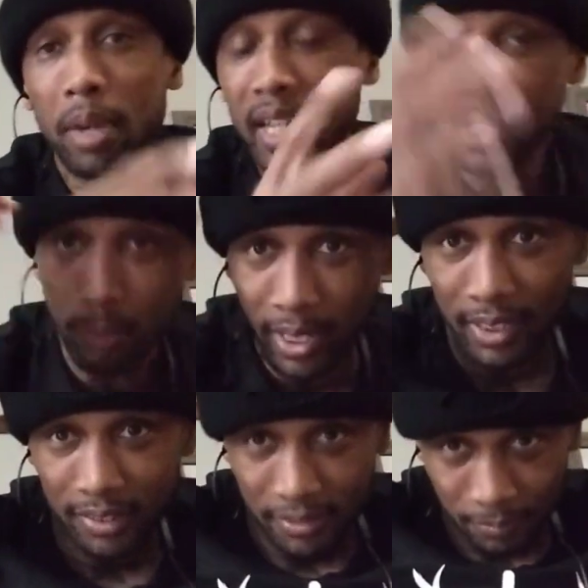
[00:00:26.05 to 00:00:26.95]
But
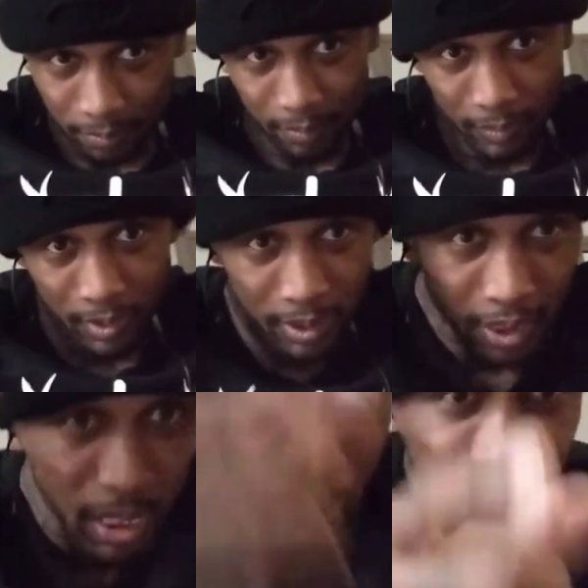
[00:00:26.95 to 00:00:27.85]
anyways,
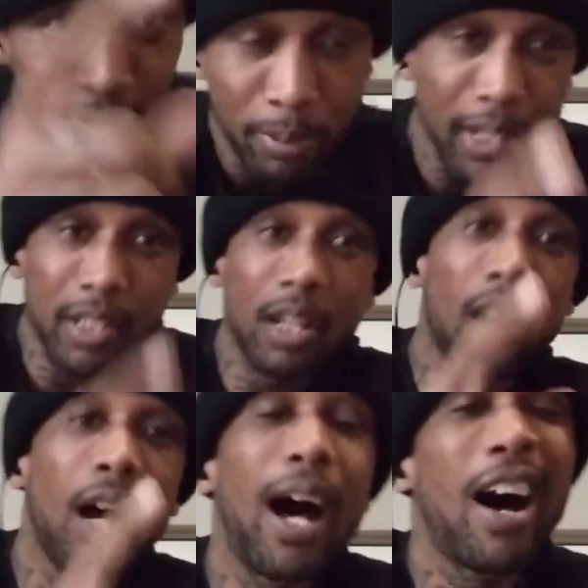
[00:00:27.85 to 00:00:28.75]
let me explain to
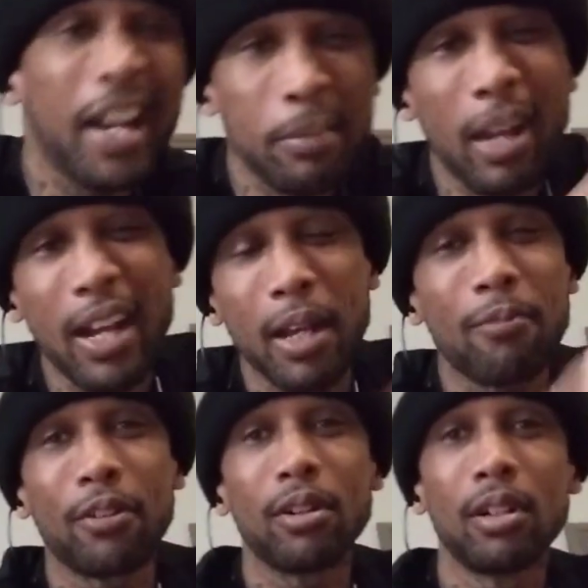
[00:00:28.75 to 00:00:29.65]
y'all how hyped I
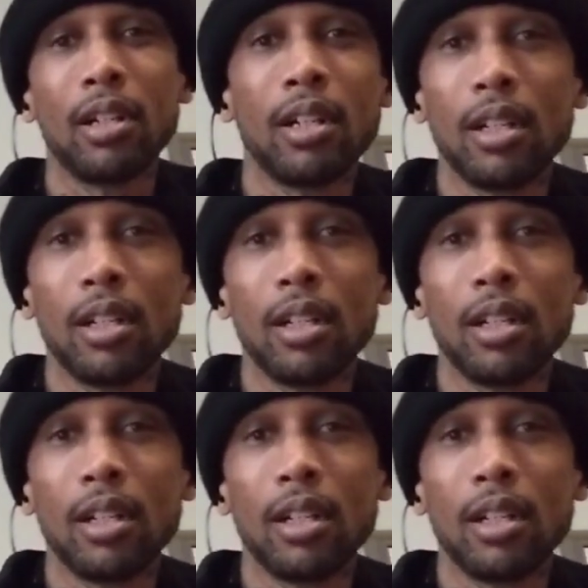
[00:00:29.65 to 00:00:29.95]
am for